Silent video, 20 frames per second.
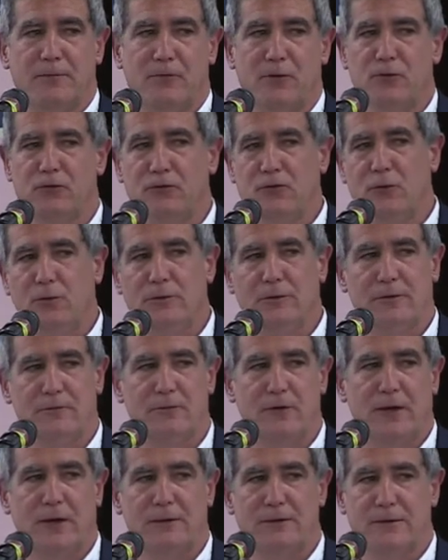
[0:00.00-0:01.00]
the first two and then
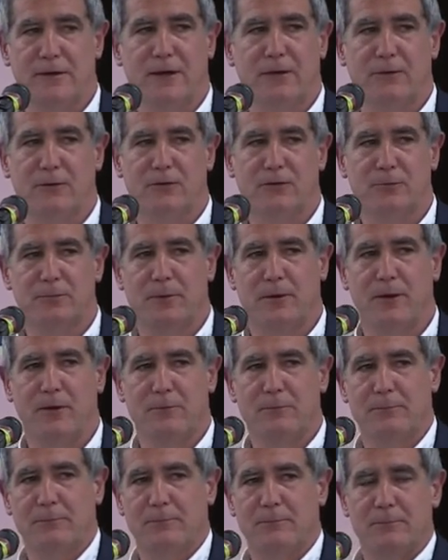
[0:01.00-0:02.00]
forget the others, but
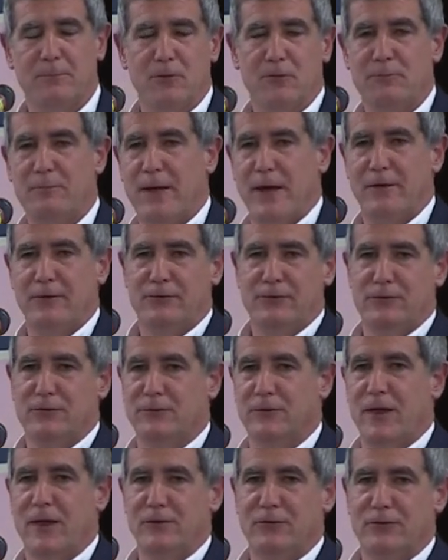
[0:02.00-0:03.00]
I'll move past a
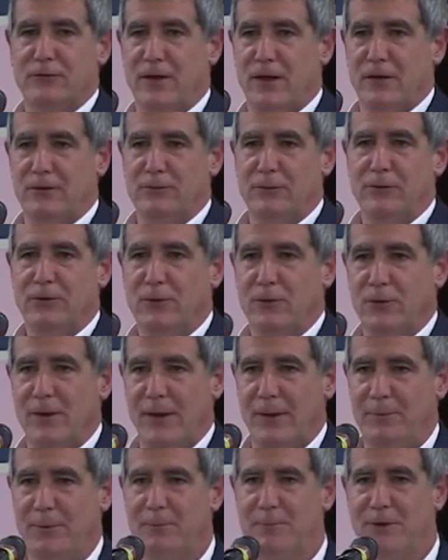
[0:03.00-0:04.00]
lot of slides with cute
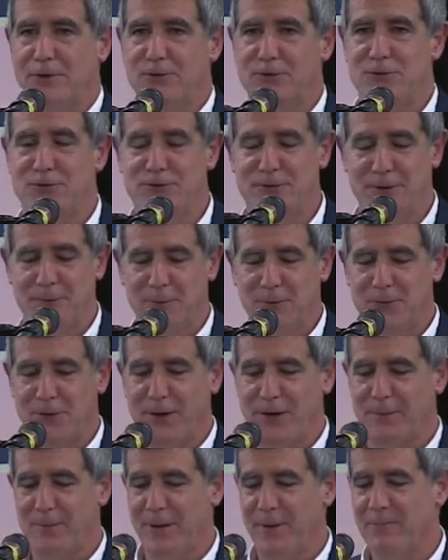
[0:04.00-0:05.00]
animal pictures that I won't
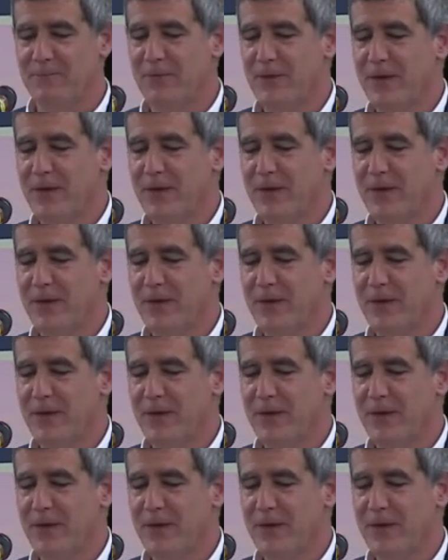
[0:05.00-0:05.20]
talk about.